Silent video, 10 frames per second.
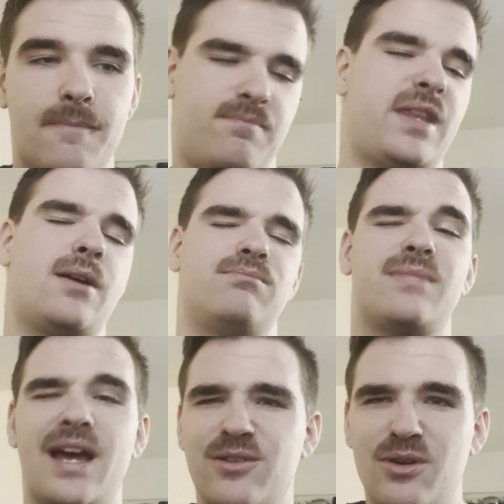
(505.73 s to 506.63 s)
Now,
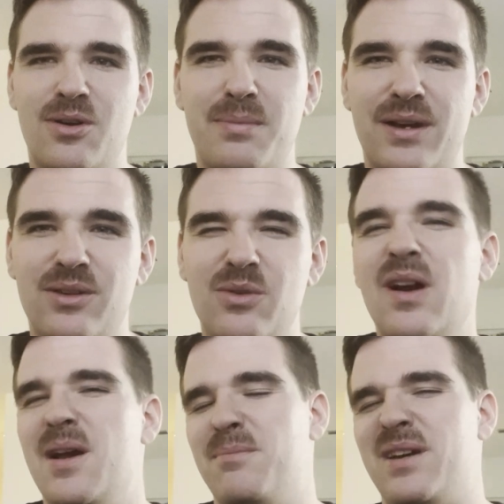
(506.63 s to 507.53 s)
I don't know about you,
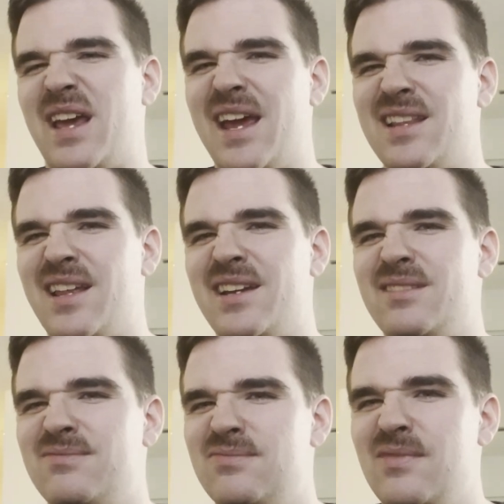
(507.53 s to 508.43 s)
but a
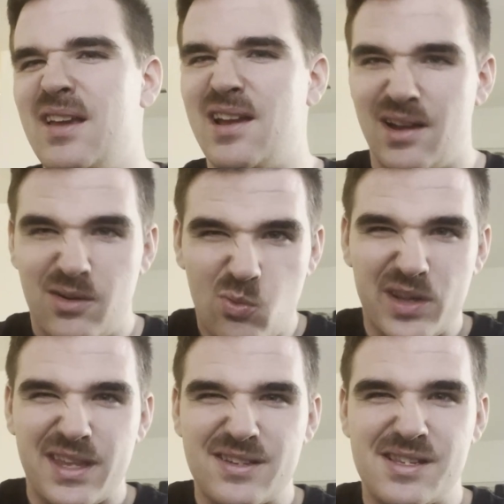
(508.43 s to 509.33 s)
headlight,
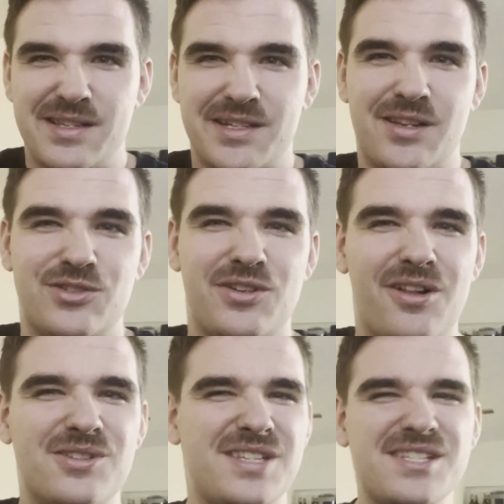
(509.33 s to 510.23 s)

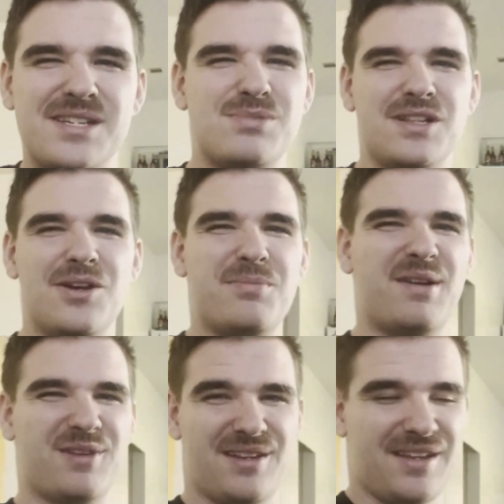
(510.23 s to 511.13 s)
$1,600, that seems a little
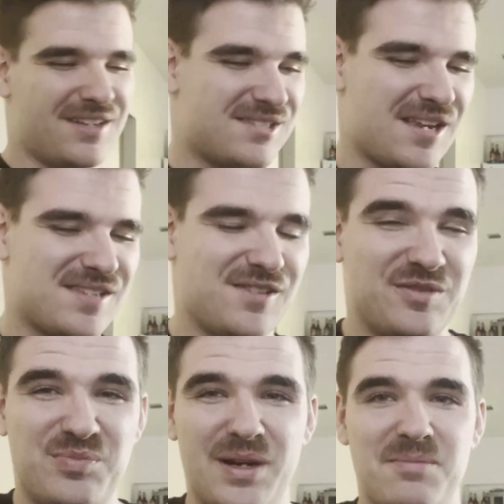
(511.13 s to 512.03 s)
bit
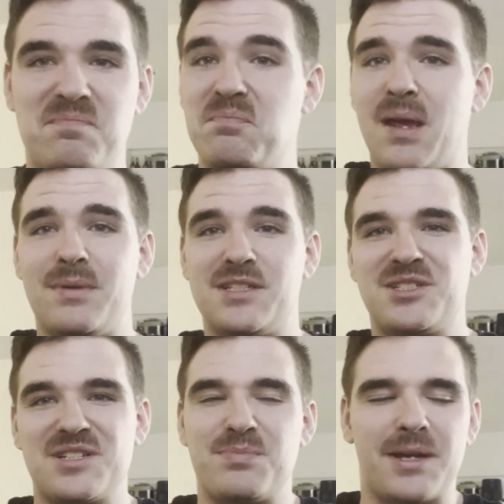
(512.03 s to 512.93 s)
excessive, but maybe it's
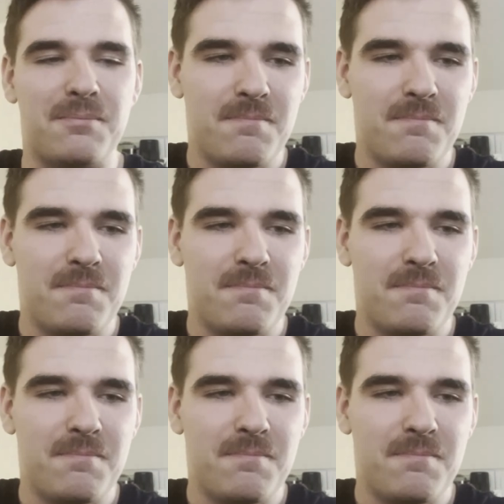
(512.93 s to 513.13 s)
just me.